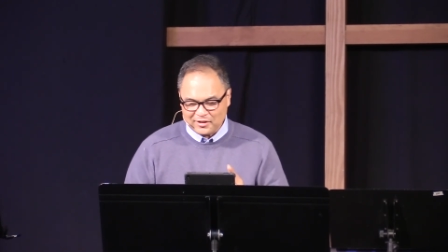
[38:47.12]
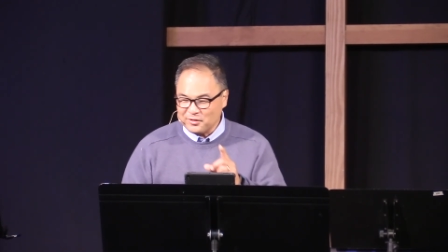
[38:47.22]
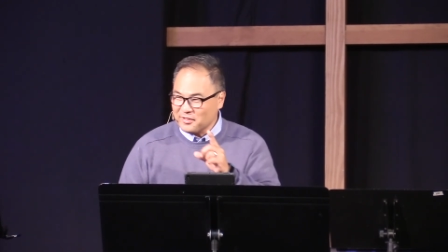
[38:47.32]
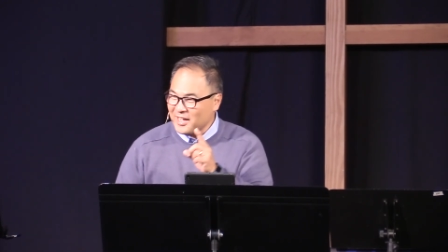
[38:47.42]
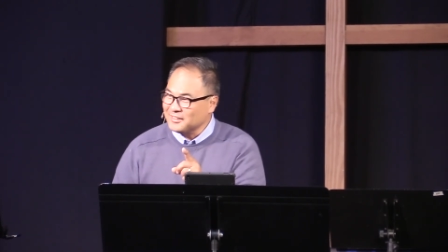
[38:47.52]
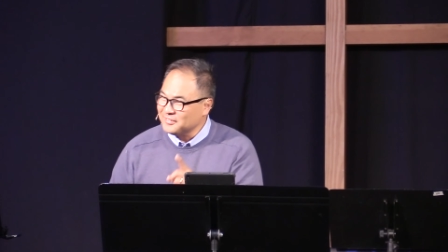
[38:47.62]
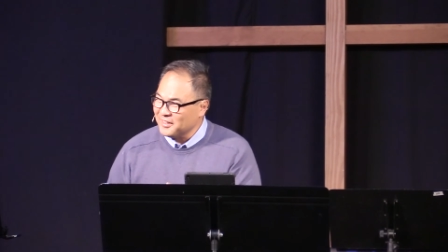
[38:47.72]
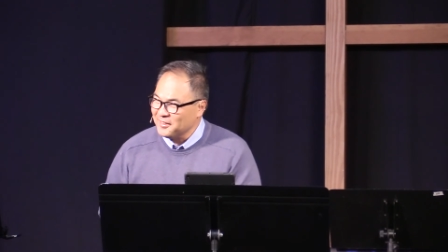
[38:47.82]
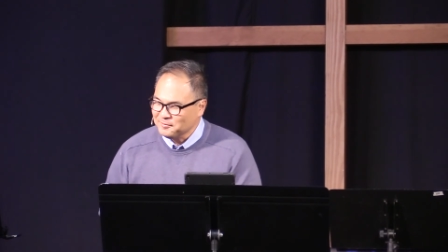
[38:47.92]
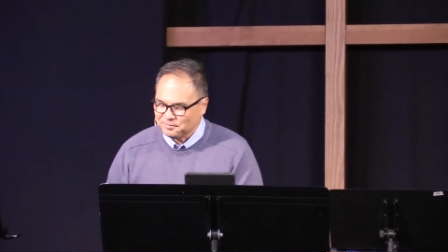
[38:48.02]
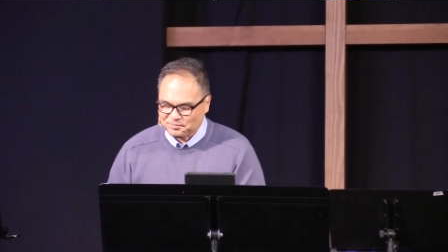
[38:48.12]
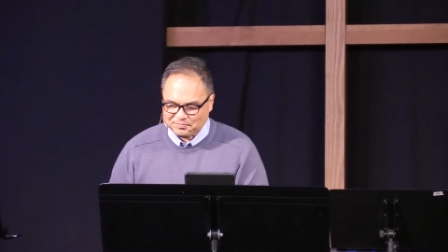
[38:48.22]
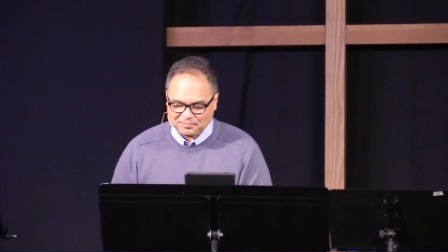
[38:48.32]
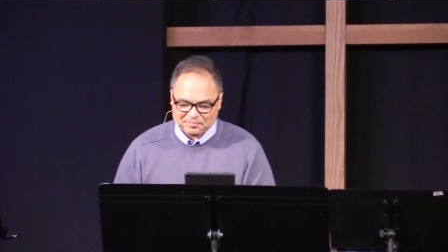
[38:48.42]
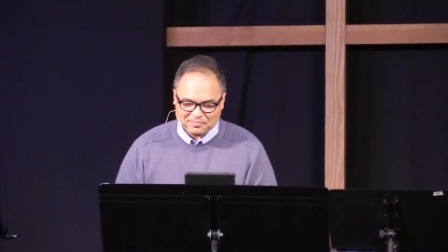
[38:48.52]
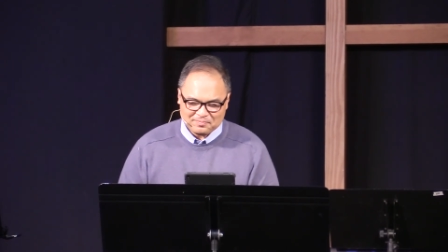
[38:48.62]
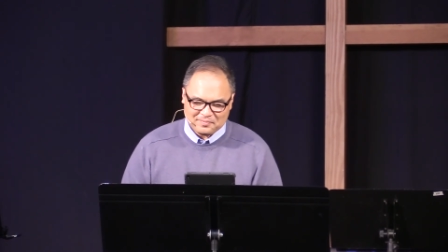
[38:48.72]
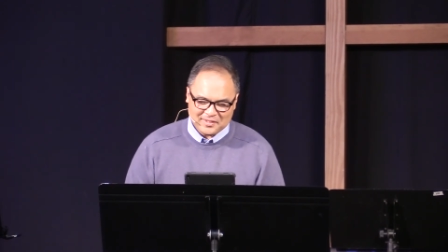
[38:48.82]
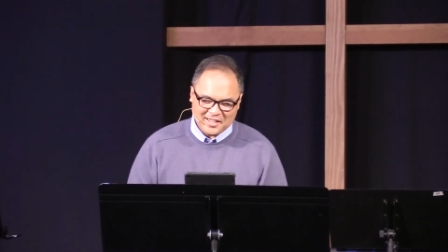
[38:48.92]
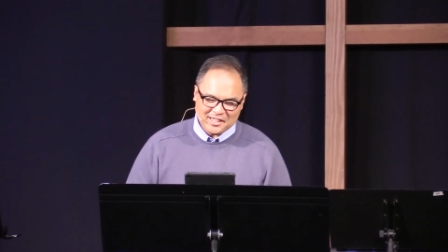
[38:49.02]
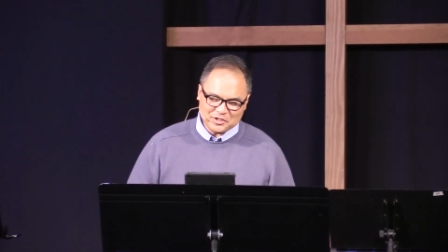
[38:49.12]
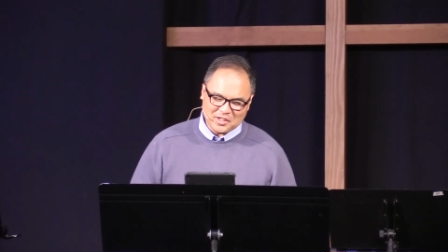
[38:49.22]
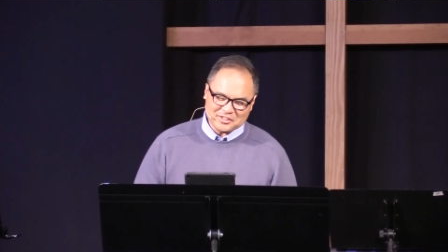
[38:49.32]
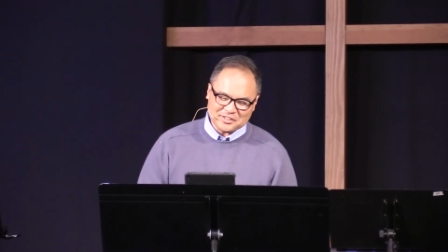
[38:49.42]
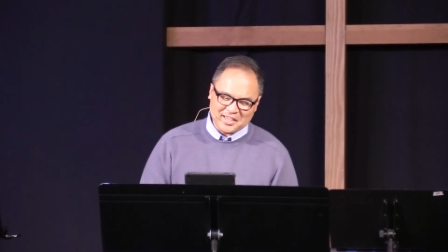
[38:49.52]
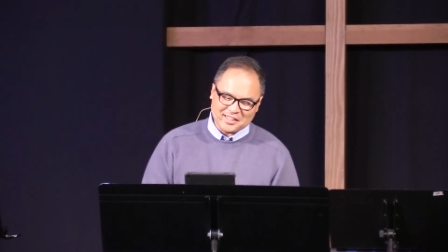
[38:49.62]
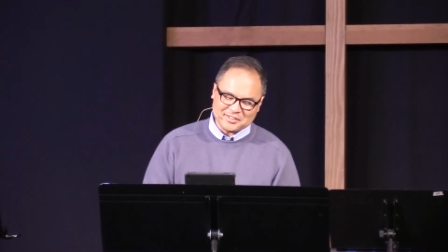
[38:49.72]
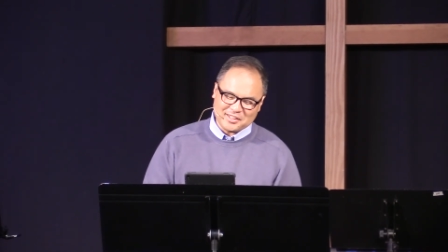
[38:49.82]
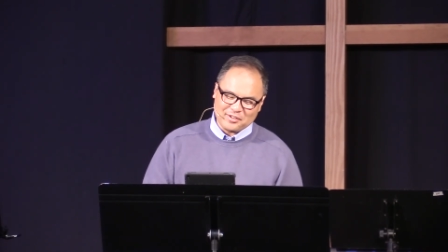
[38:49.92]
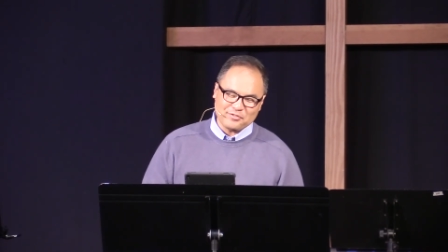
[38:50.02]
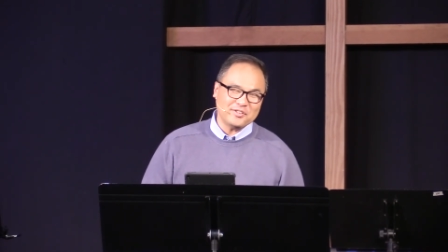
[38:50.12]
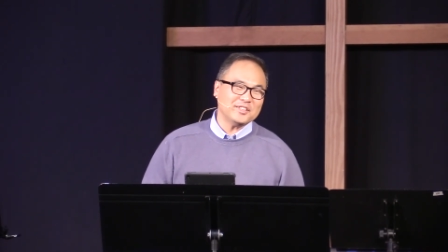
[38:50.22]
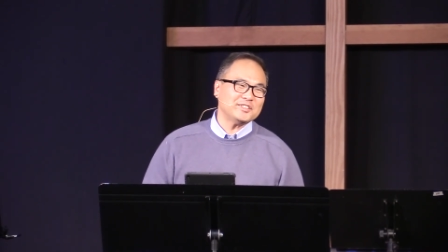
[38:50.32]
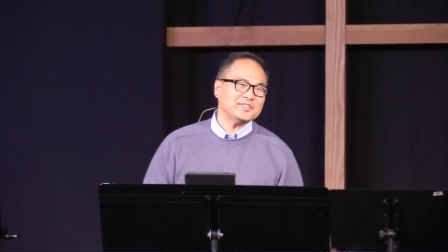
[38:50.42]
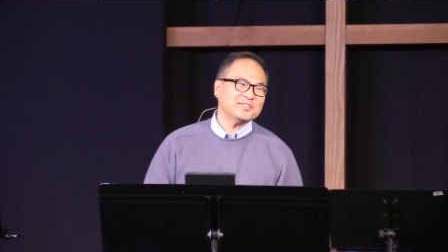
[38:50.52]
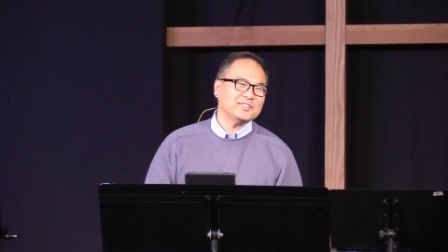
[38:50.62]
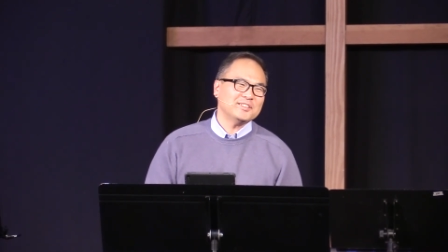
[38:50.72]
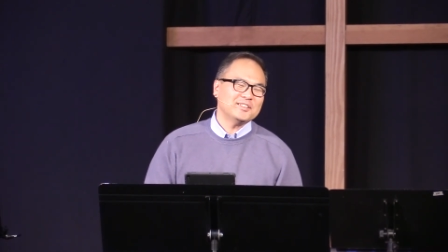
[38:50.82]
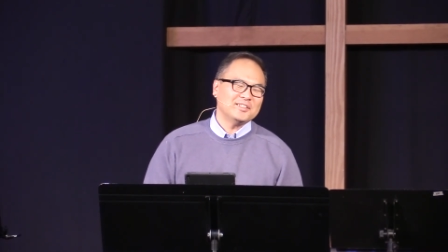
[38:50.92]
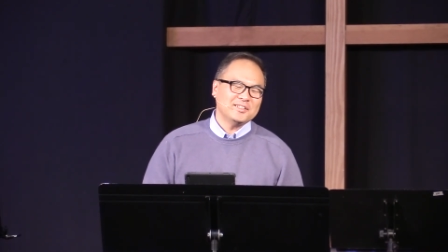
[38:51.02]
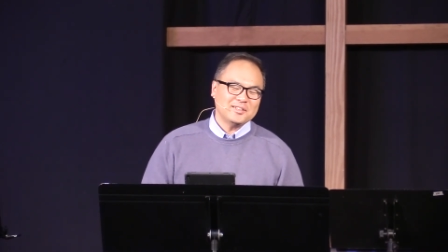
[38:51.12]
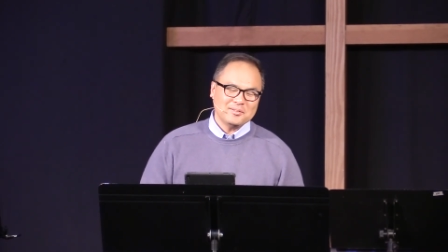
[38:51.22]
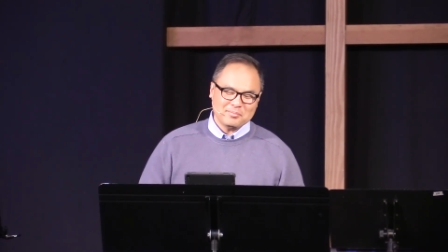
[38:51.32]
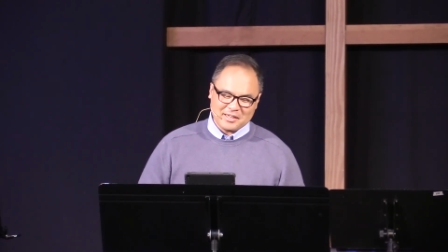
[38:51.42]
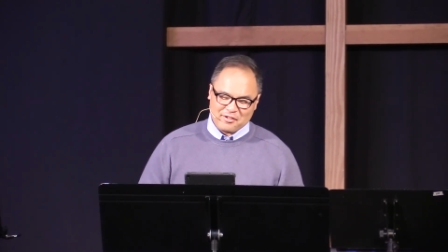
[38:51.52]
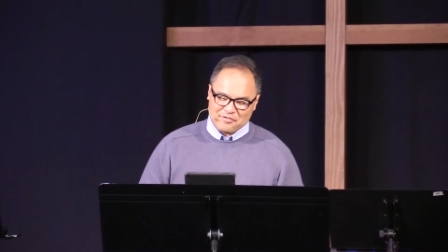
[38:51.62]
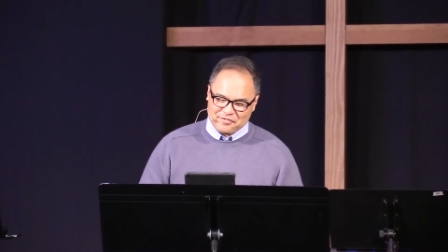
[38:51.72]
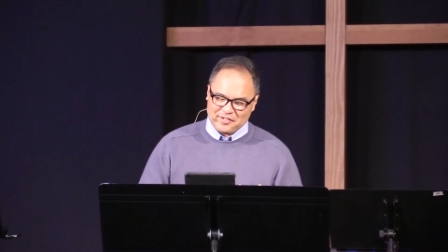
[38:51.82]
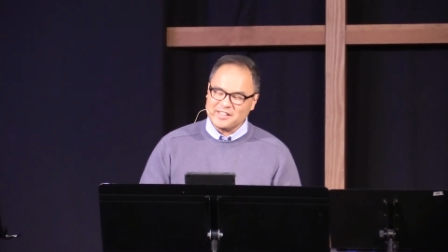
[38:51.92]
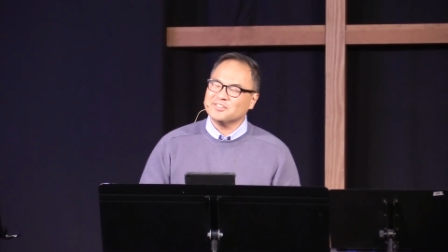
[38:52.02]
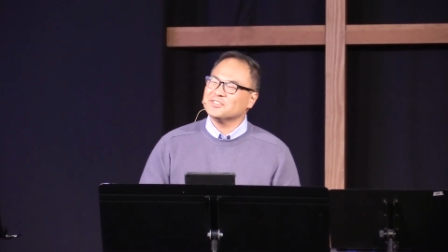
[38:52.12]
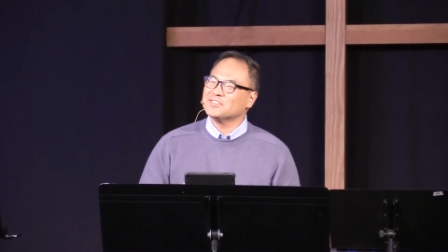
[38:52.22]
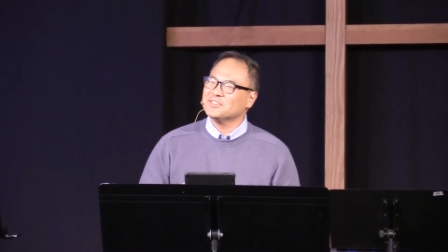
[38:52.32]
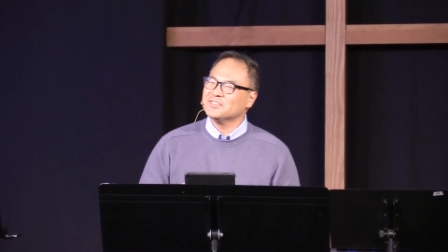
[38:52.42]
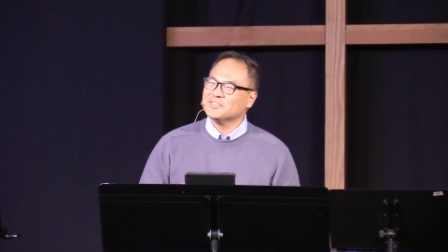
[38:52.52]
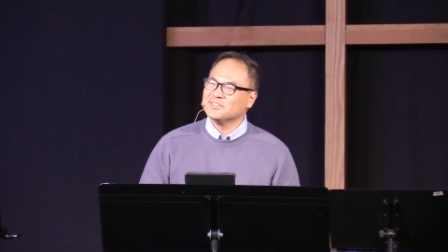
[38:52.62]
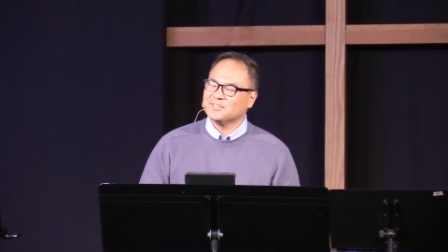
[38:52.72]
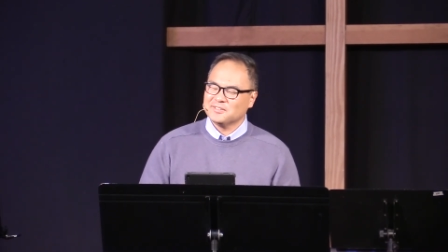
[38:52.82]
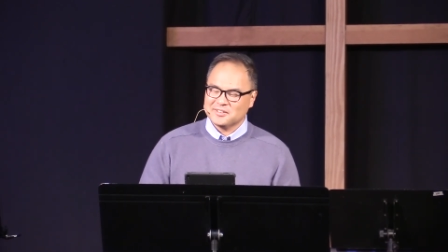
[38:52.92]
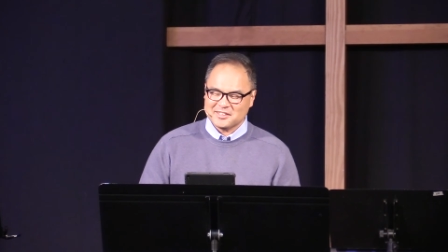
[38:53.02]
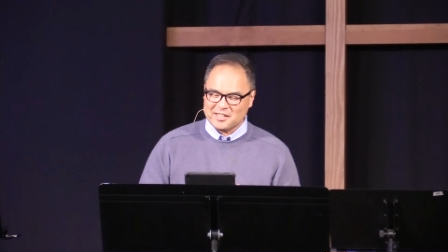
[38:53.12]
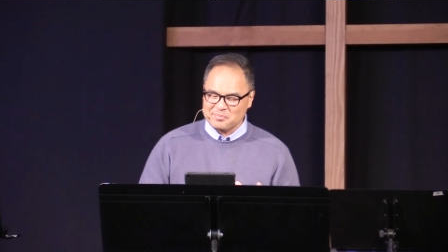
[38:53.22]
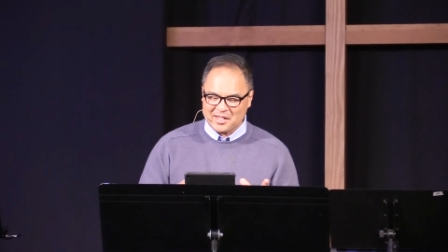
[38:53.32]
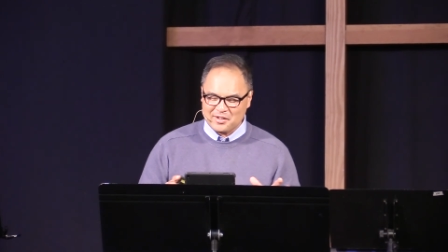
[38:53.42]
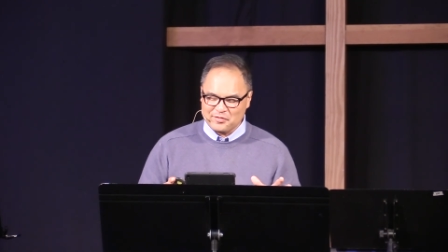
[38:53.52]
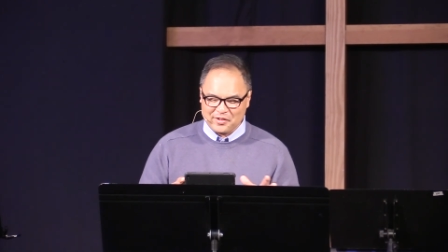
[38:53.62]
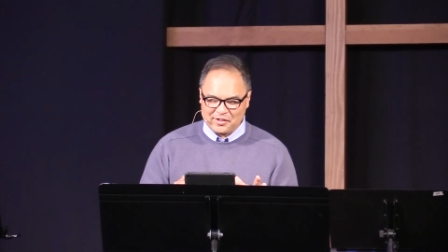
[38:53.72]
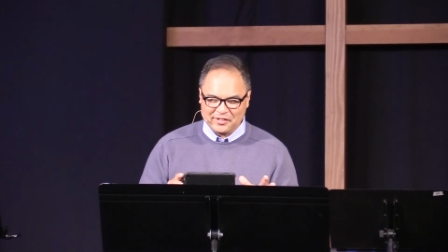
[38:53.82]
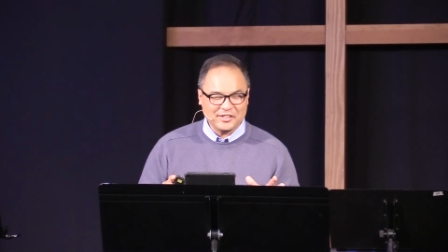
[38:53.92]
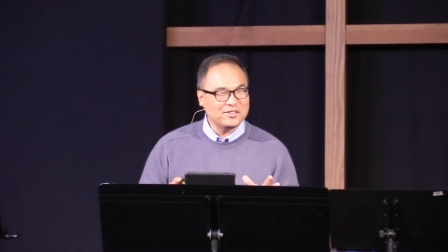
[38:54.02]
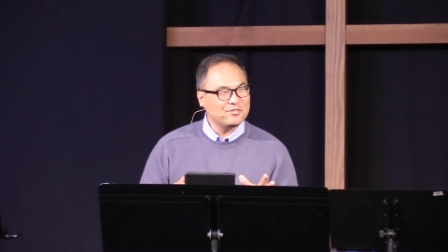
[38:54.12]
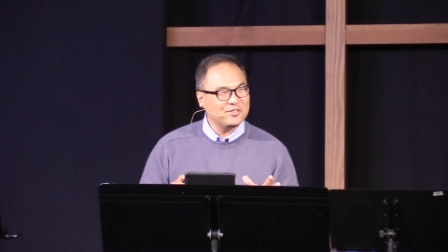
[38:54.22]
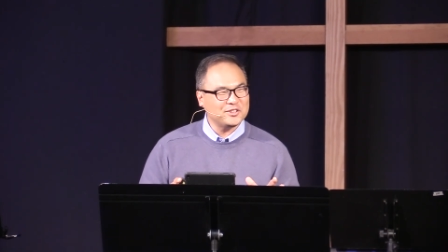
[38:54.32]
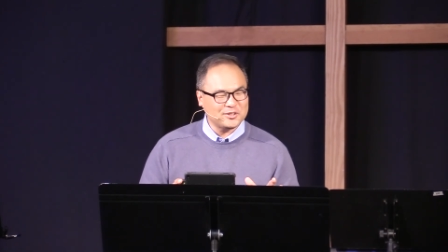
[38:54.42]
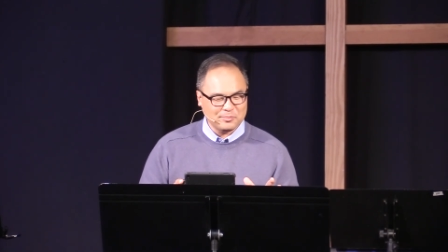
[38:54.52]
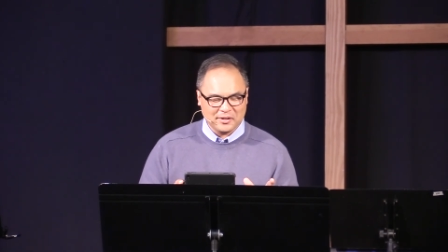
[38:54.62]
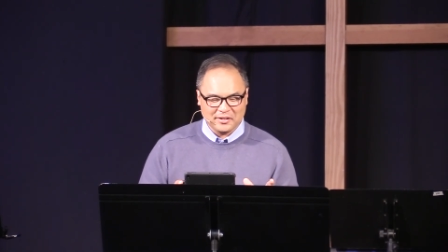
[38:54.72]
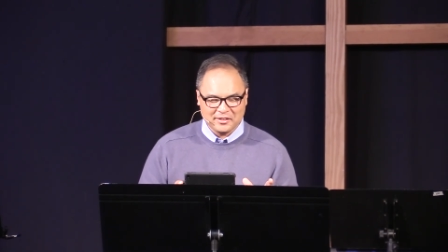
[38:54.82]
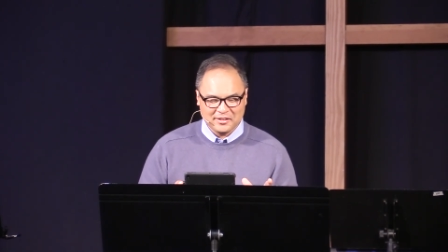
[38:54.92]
You know, that day, I tried to catch that fish, but I failed. I'm not a very good fisherman.